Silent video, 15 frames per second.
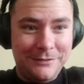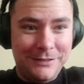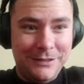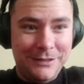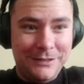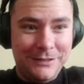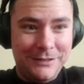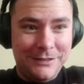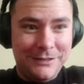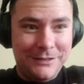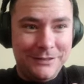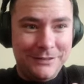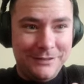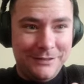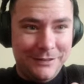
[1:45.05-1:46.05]
Oh,
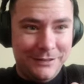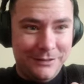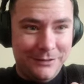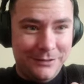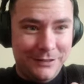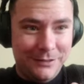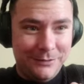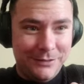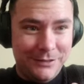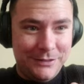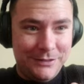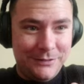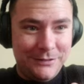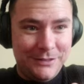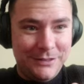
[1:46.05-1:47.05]
I thought I was the one.